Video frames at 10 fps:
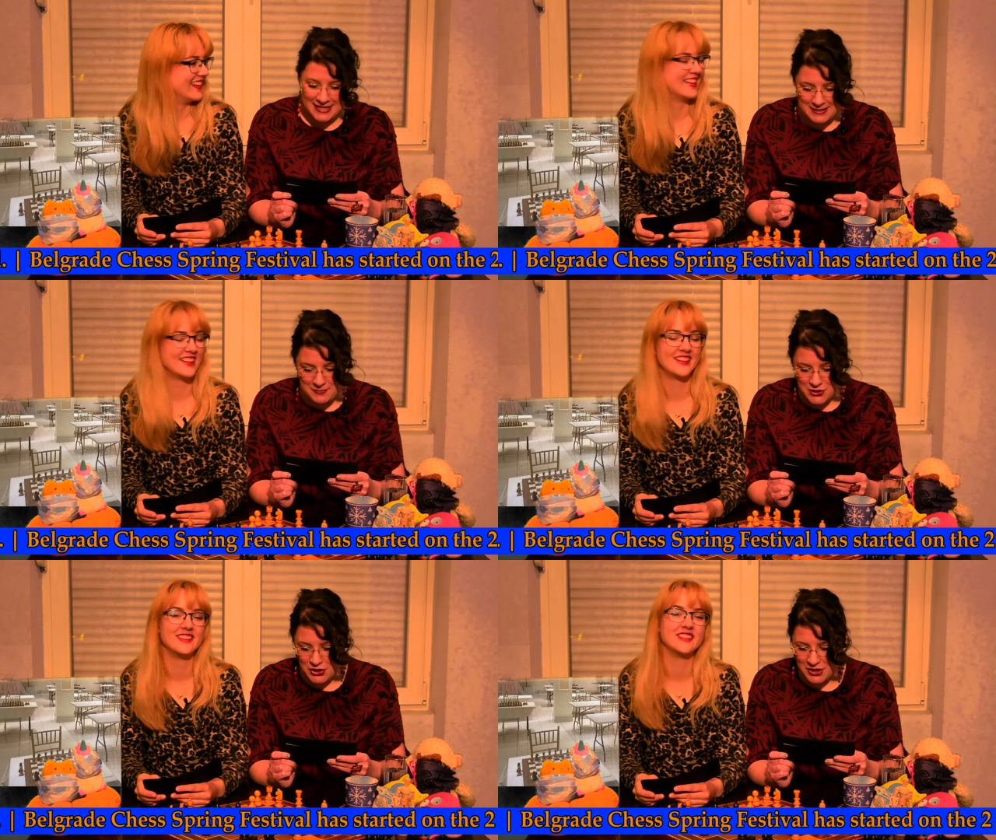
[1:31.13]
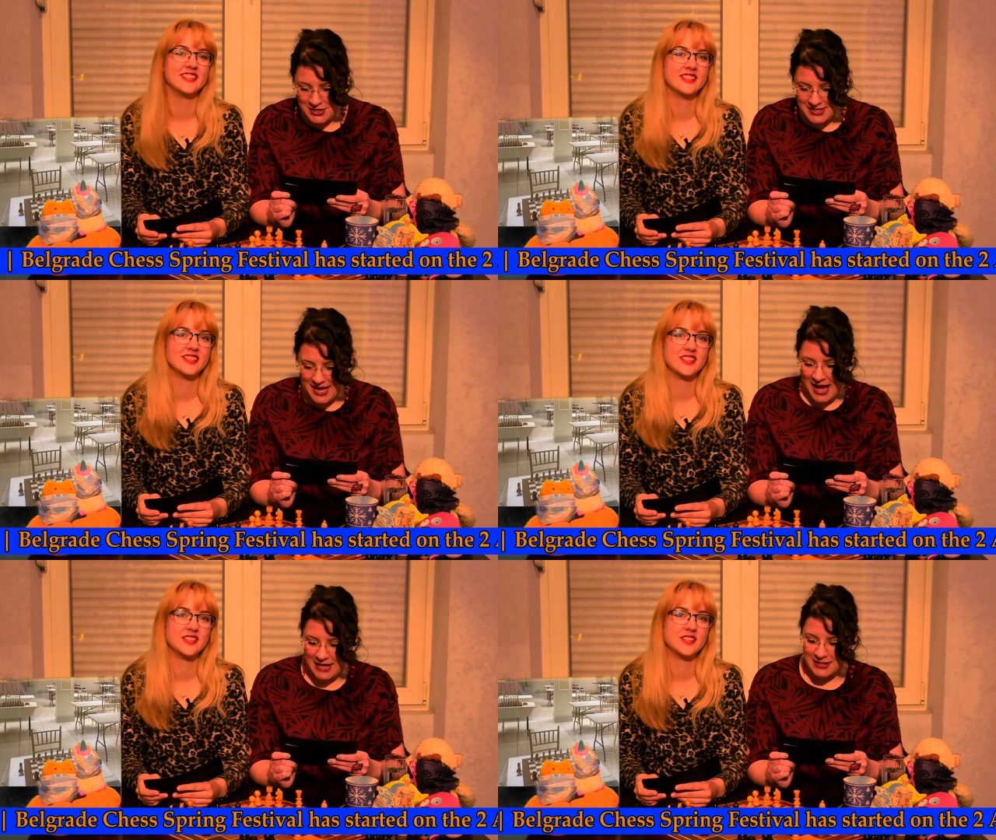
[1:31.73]
Speaker 1: exhibitions
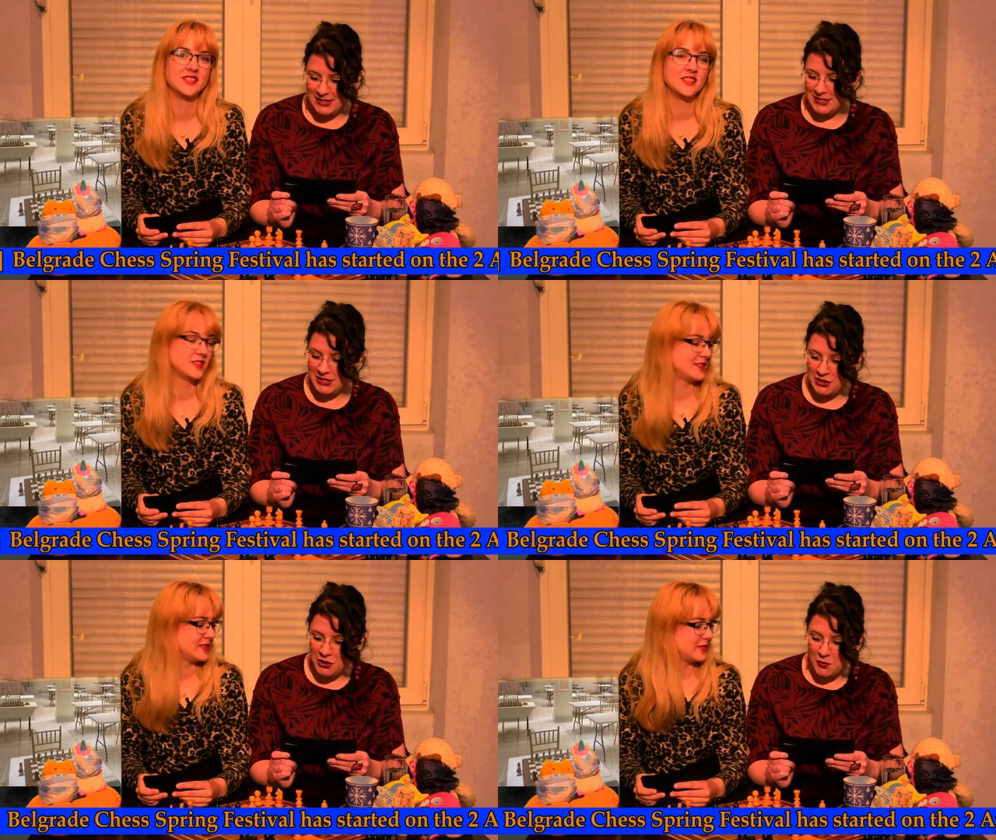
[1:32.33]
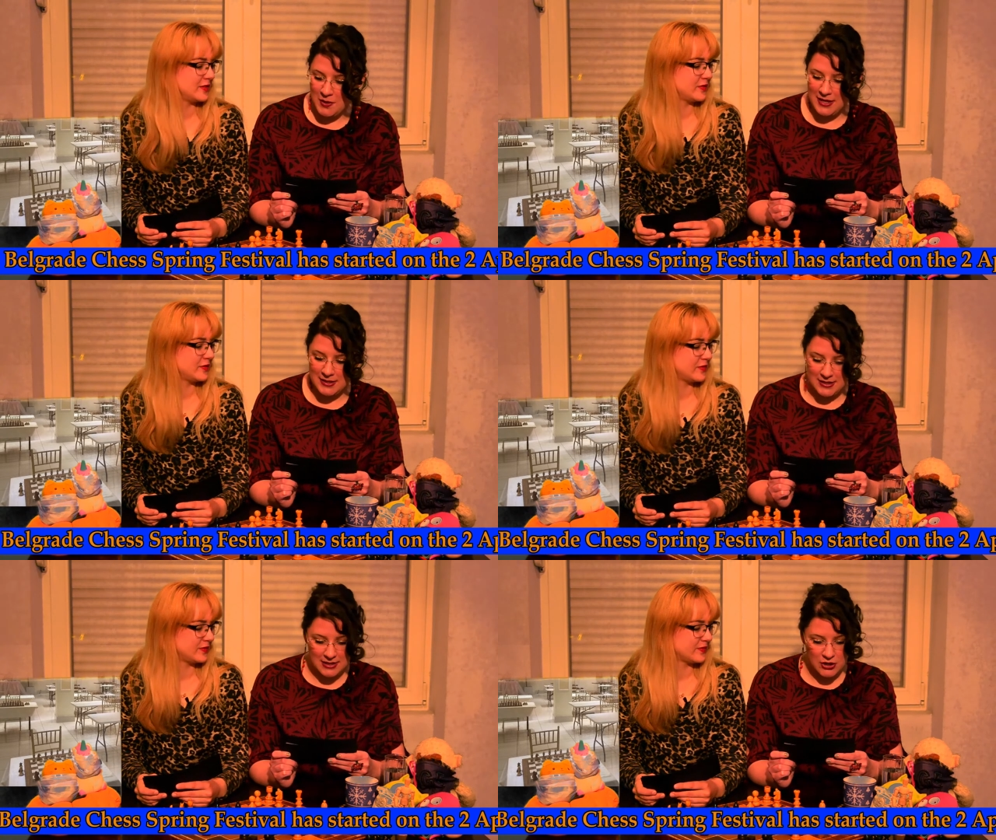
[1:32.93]
and two
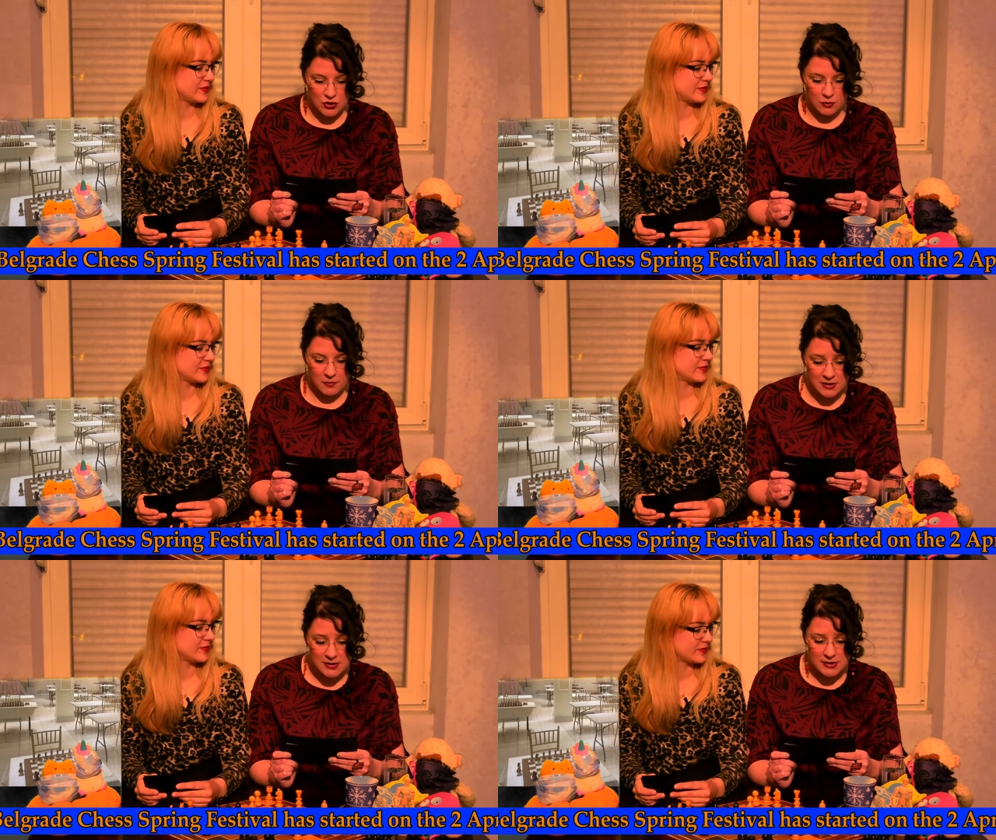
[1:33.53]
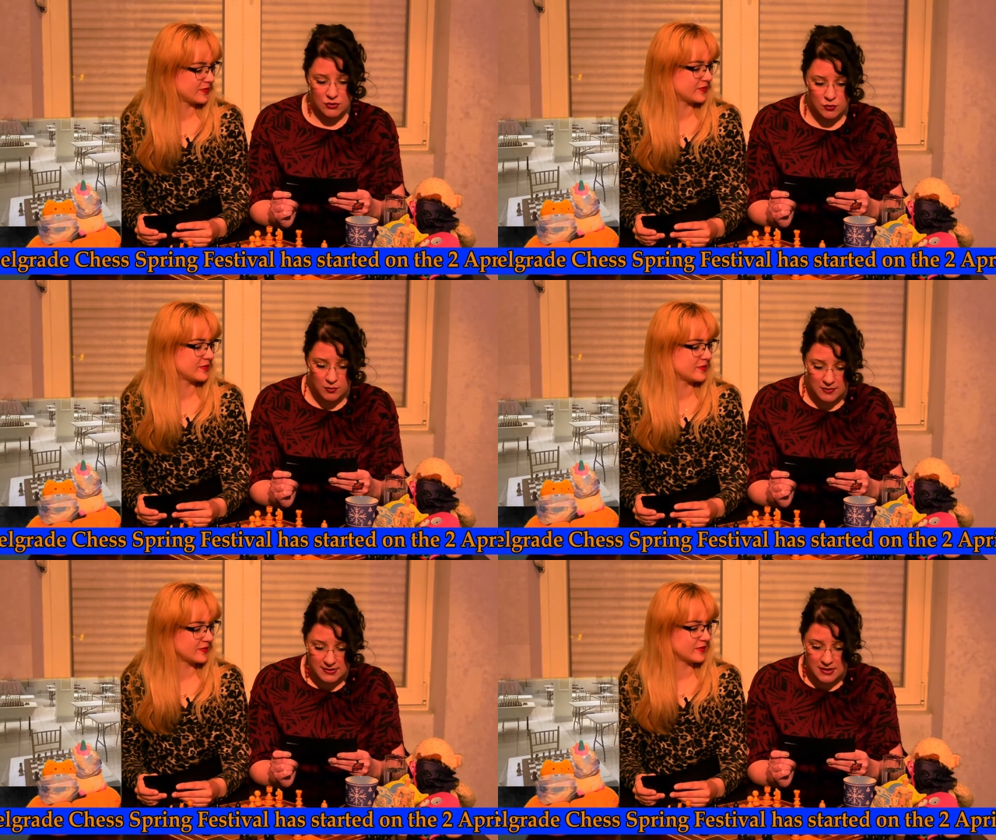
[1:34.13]
international masters
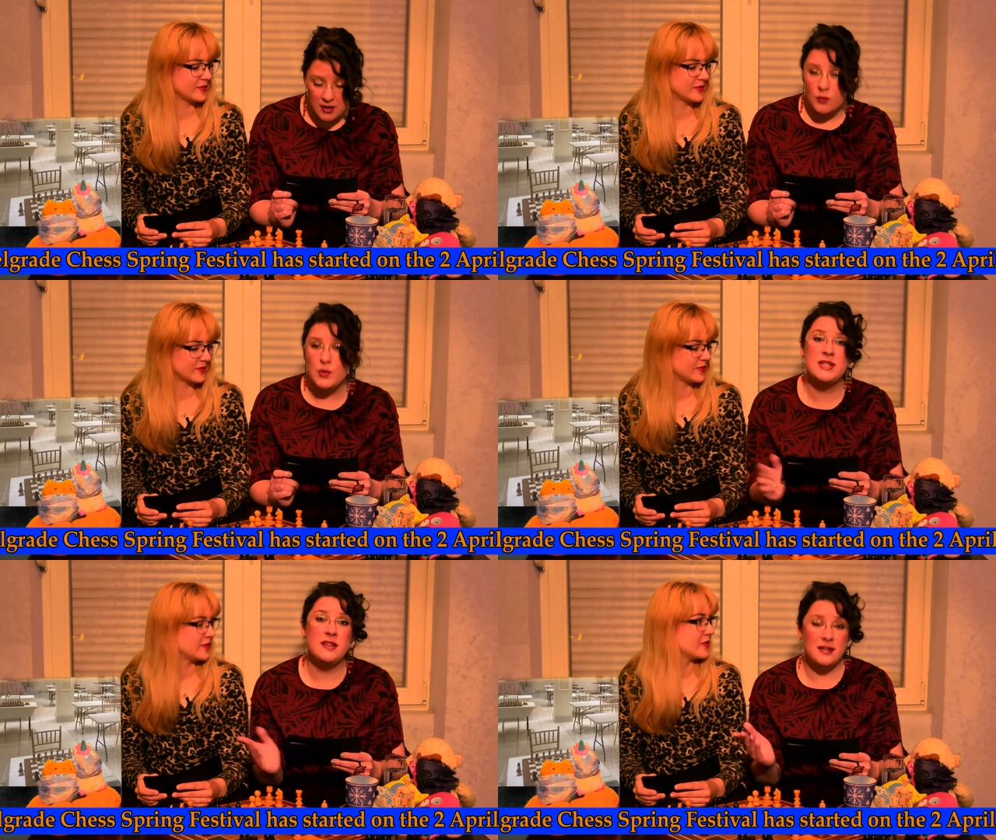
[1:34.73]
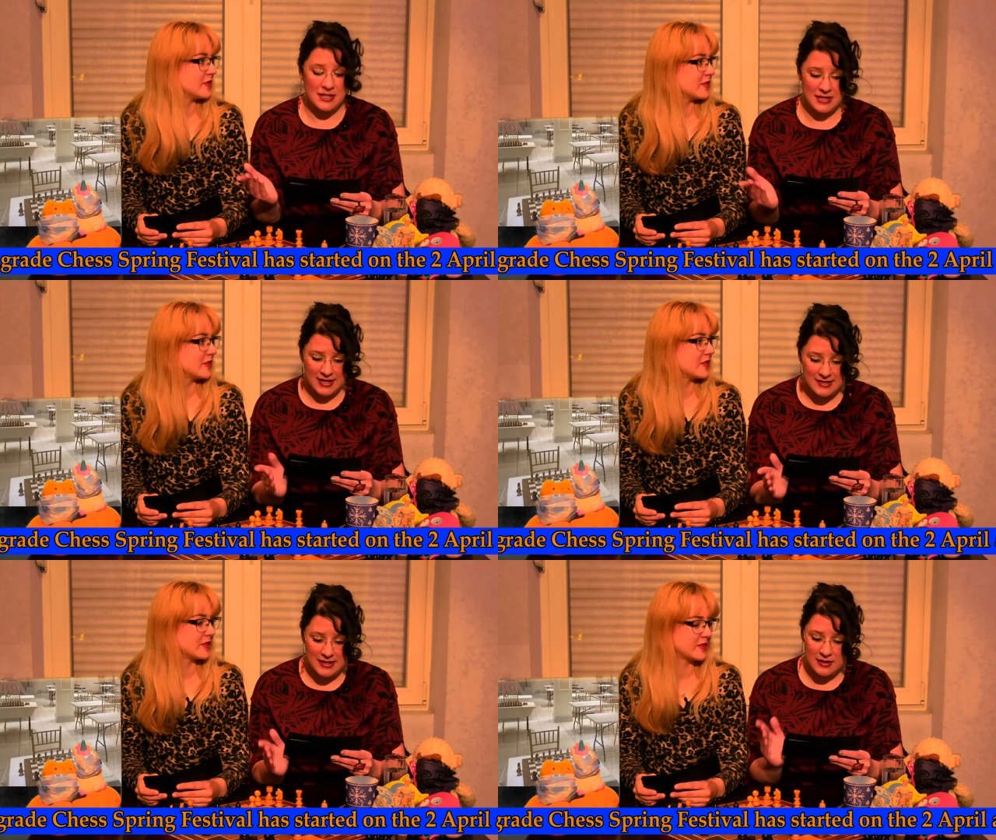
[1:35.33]
tournaments, which started
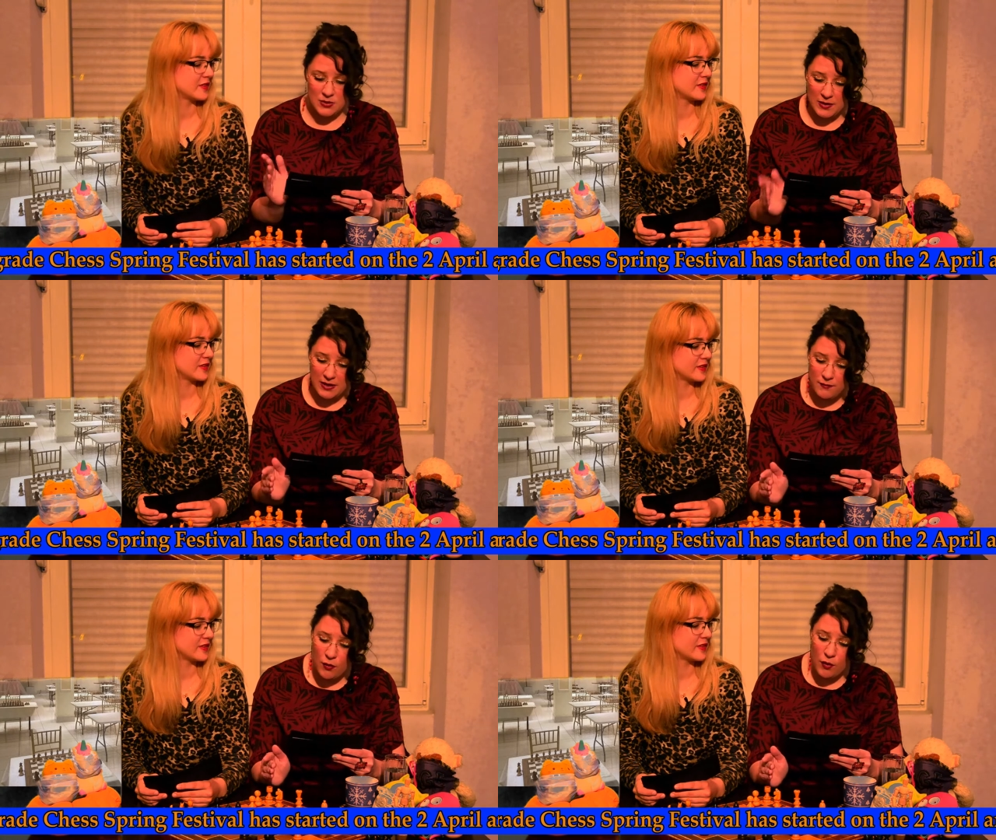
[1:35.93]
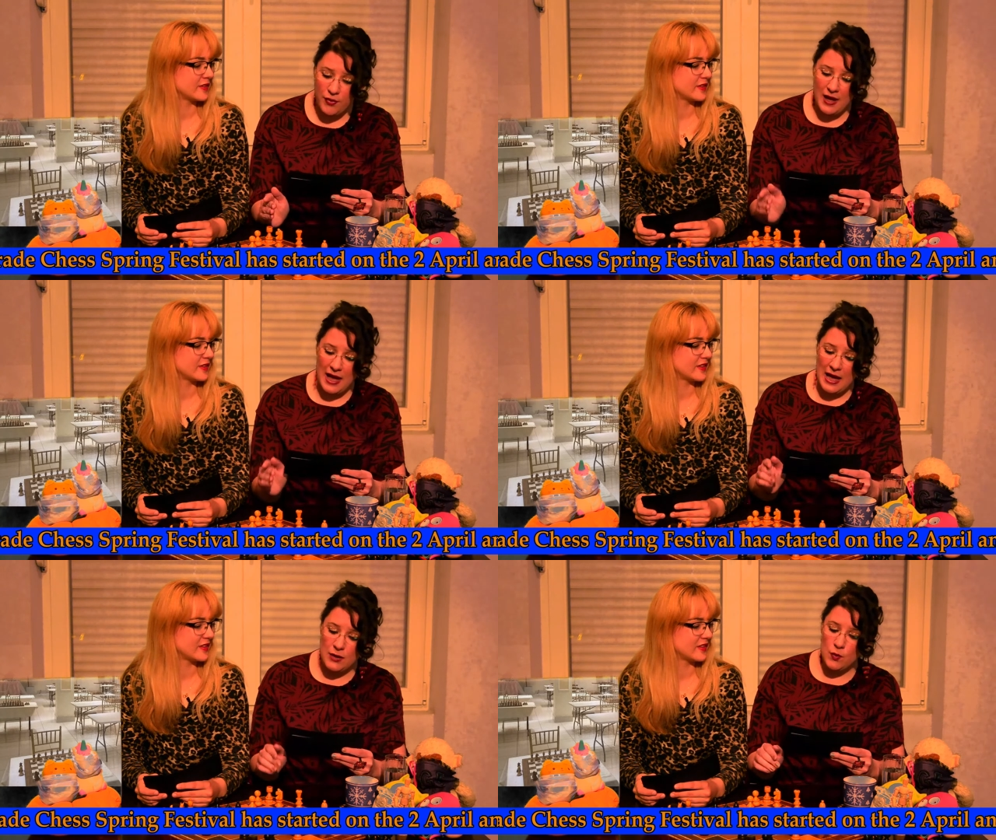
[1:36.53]
yesterday, the 24th,
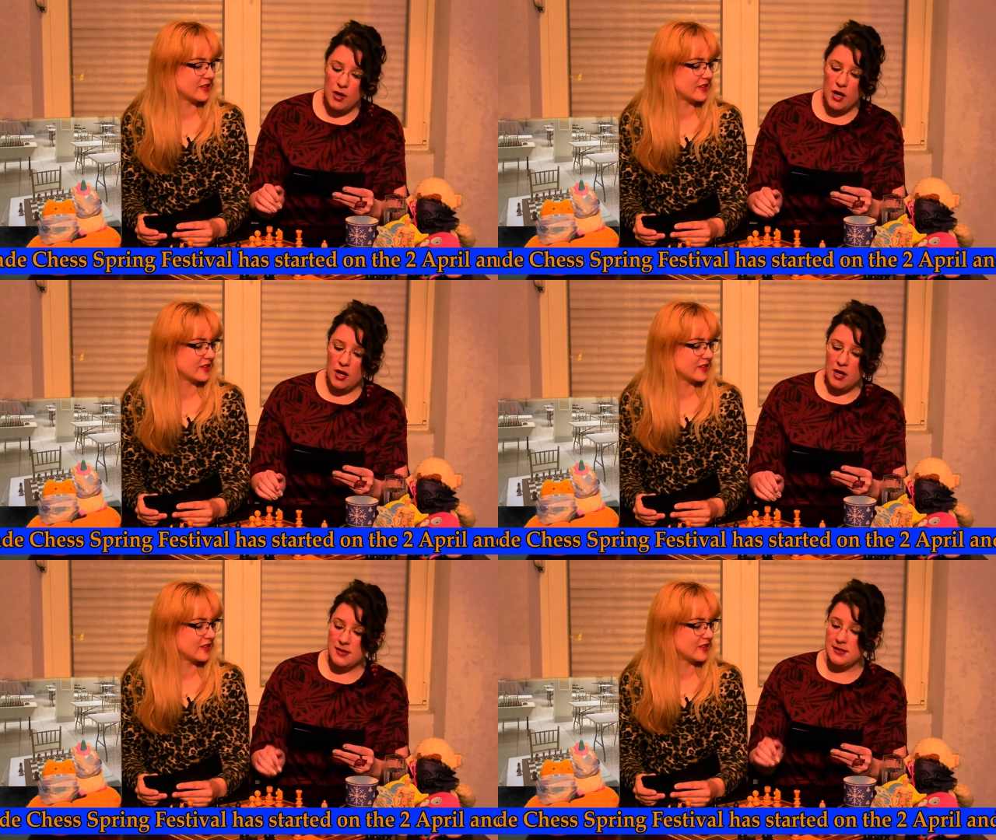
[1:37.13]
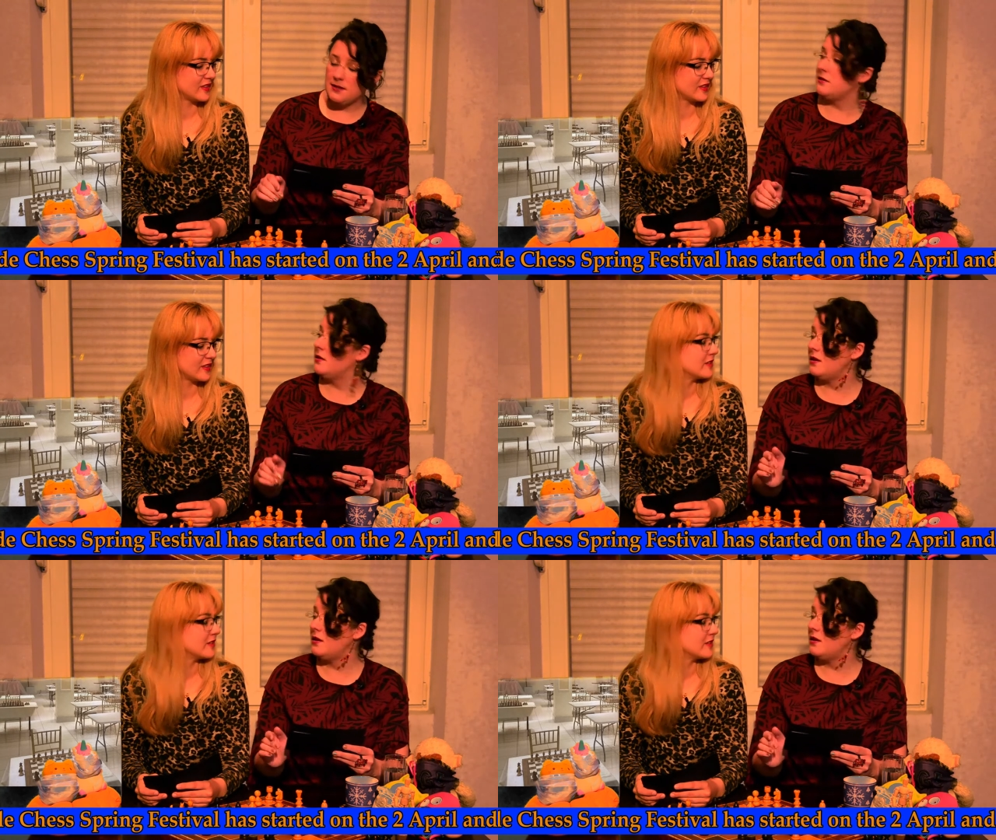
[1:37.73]
and will last till the